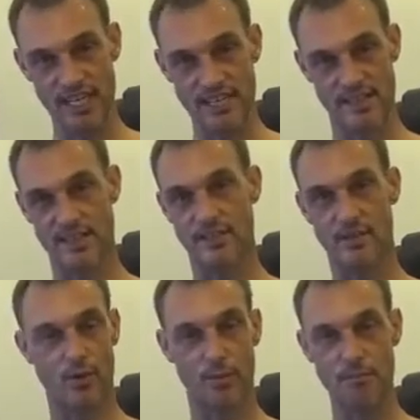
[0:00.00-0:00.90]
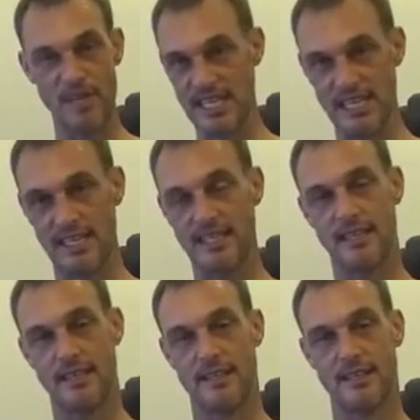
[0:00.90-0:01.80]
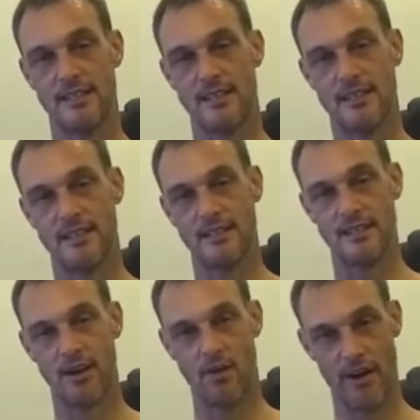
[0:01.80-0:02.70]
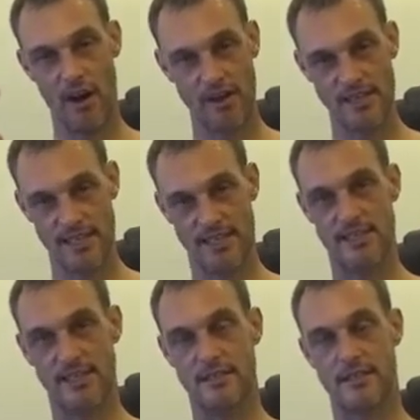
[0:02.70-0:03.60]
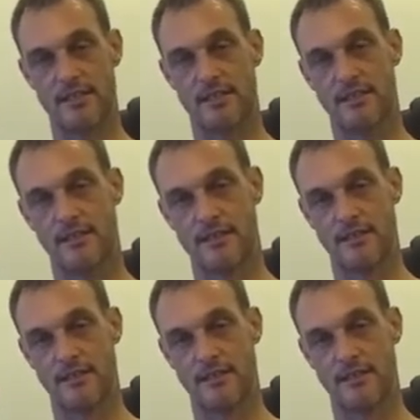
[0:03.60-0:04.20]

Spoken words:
reason or meaning of our existence